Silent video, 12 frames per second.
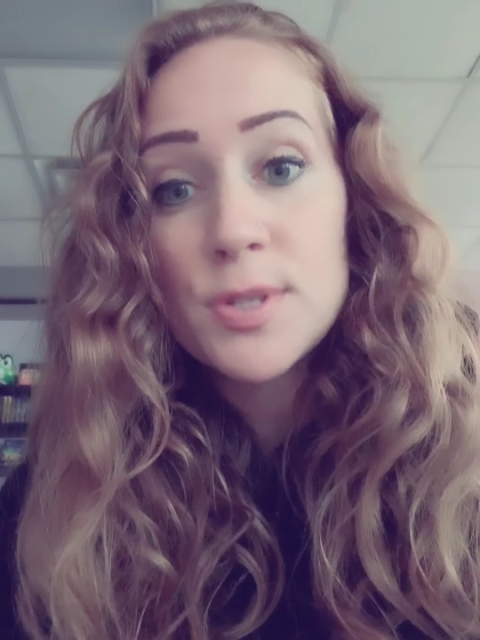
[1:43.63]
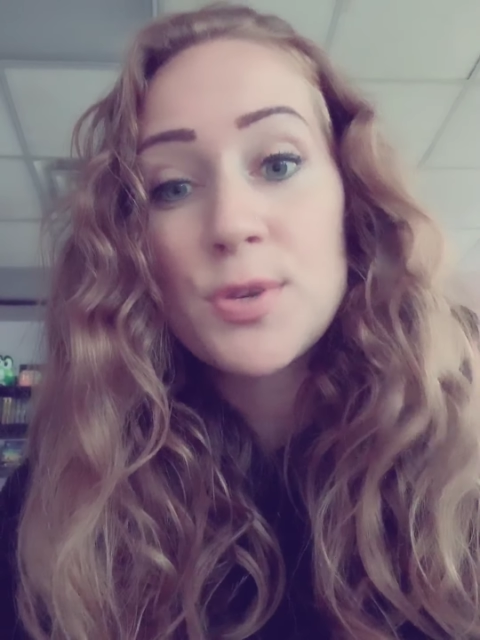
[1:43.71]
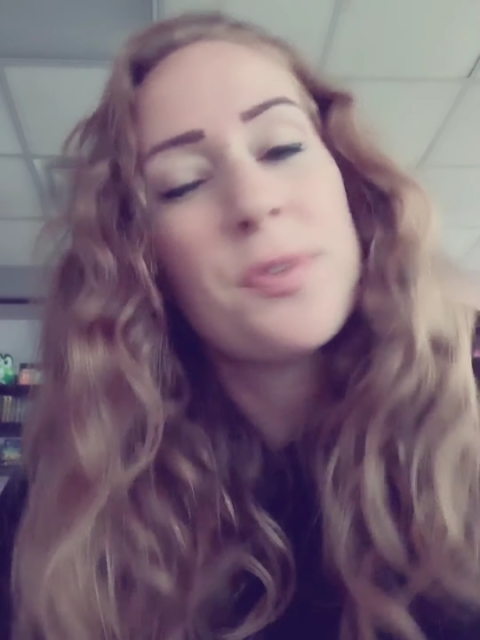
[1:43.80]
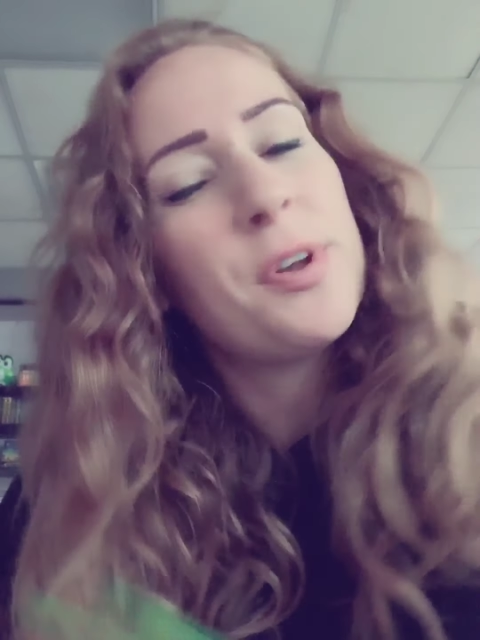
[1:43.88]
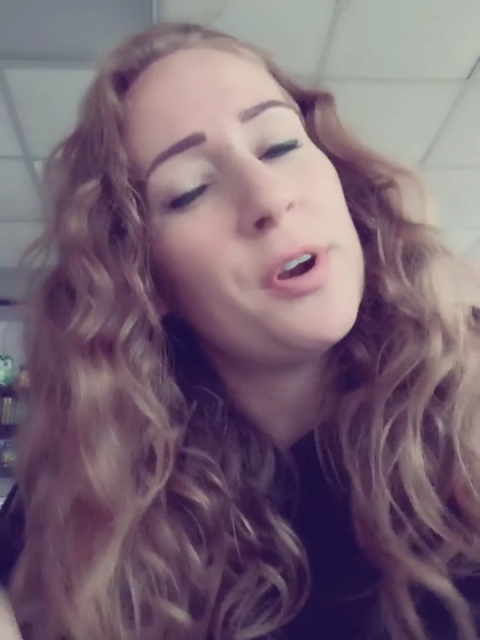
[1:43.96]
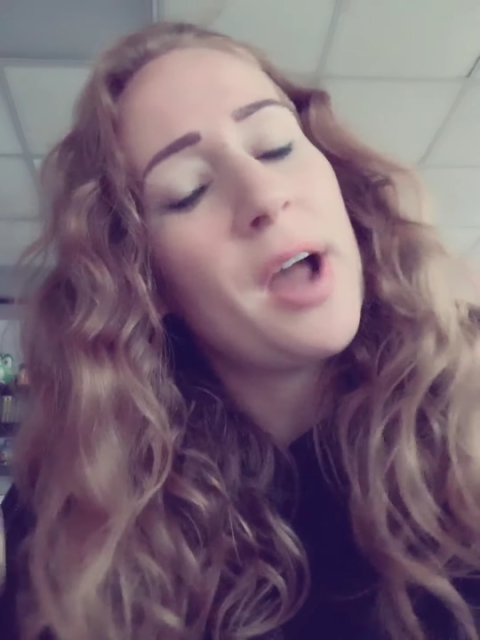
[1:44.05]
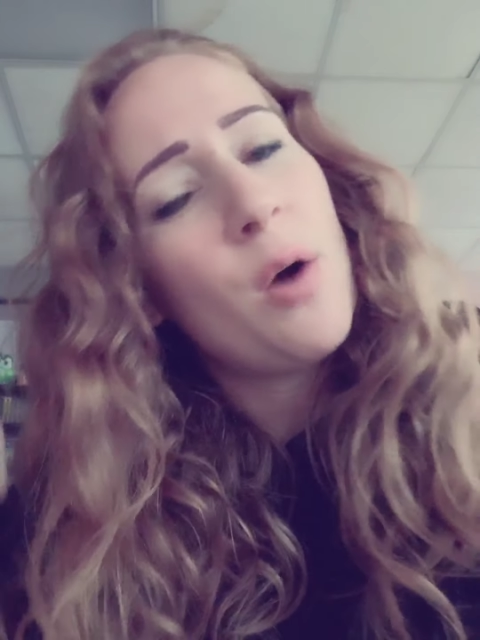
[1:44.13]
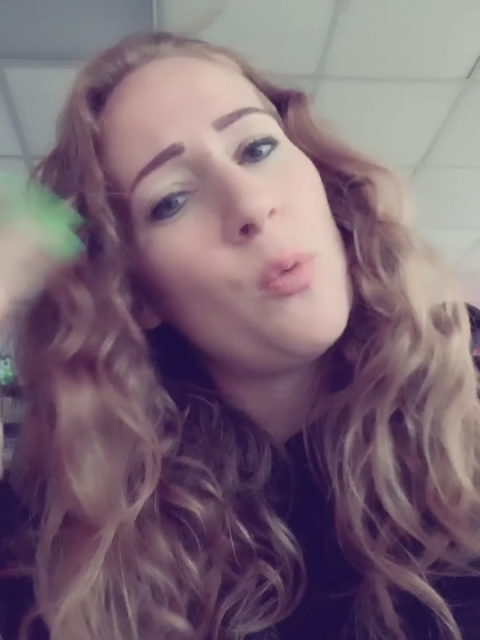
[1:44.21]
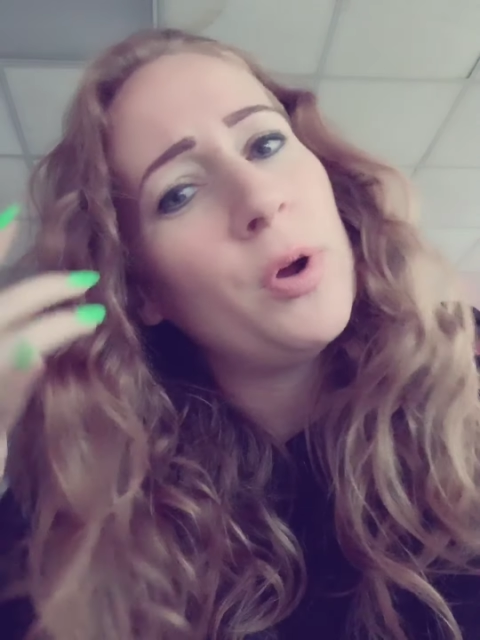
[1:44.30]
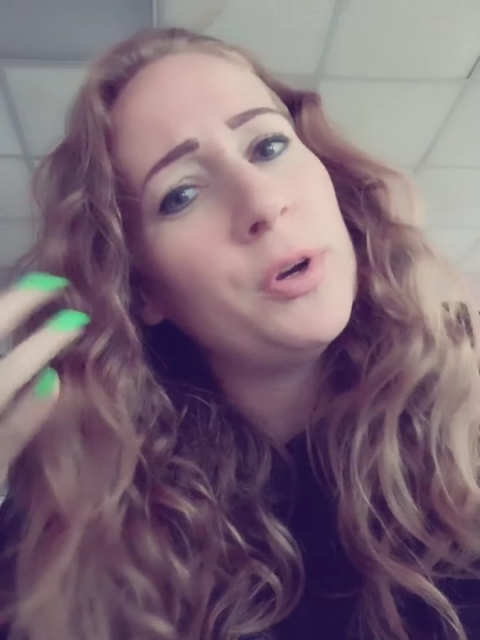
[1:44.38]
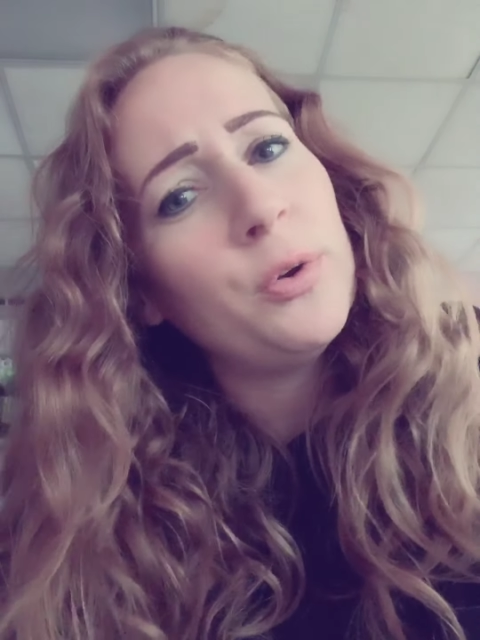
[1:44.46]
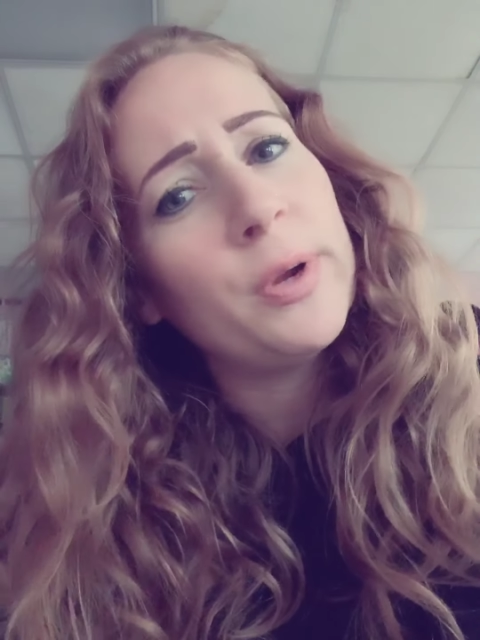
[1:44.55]
so they're not
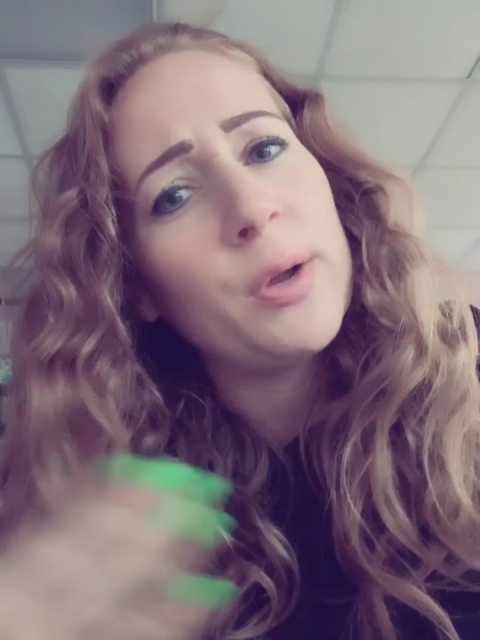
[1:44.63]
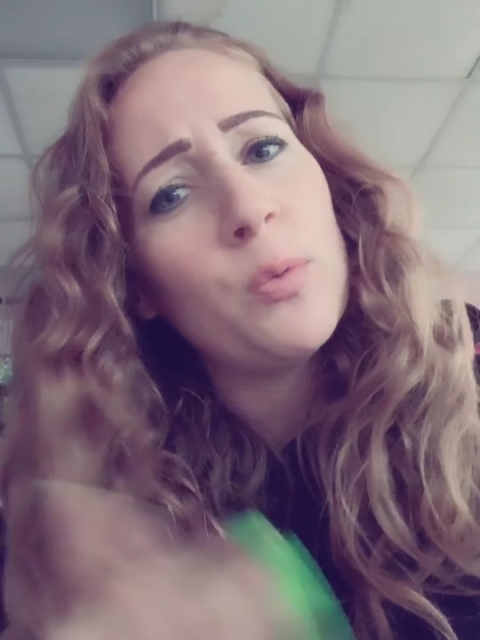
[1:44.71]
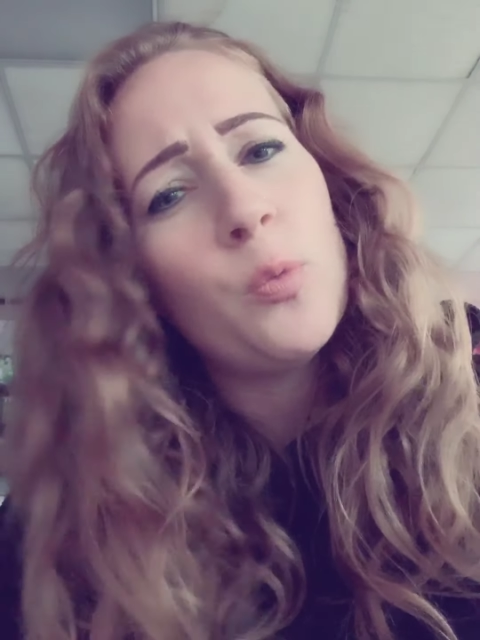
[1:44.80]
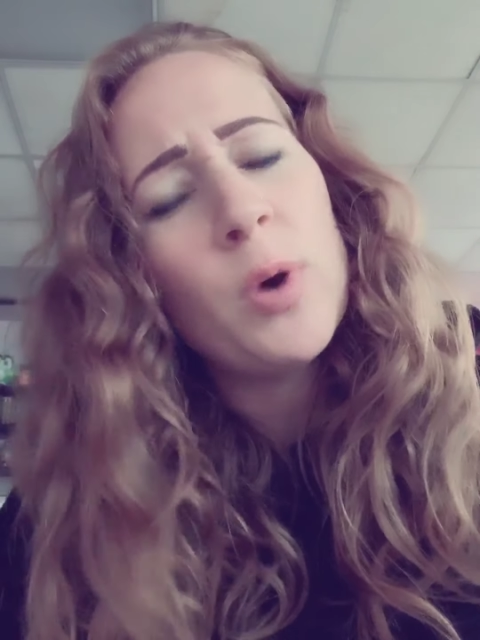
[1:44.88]
wondering,